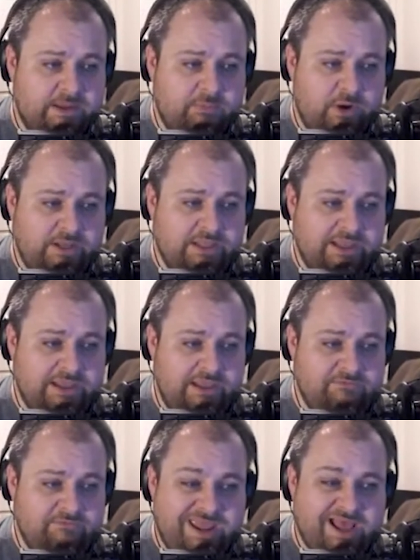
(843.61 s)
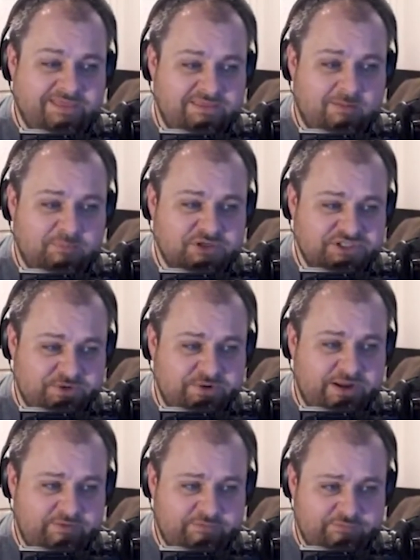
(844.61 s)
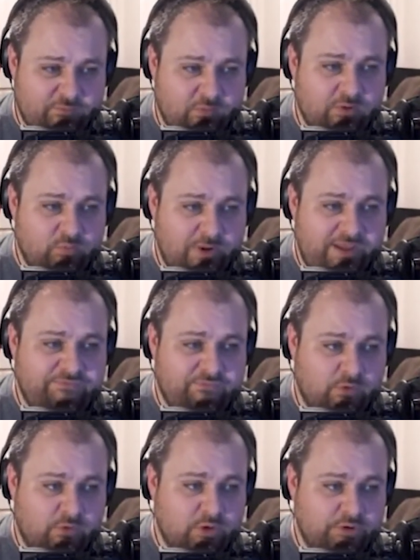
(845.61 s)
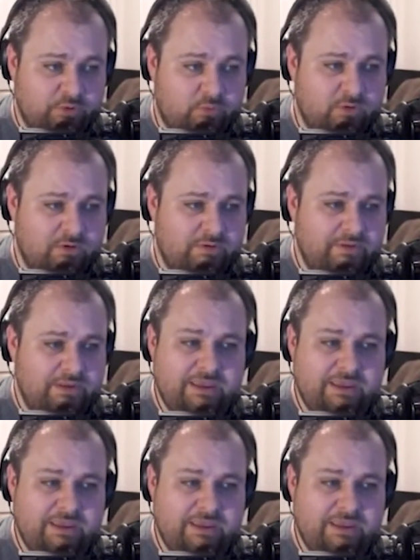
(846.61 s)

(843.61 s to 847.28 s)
point, like, if we had the opportunity for Way Forward or,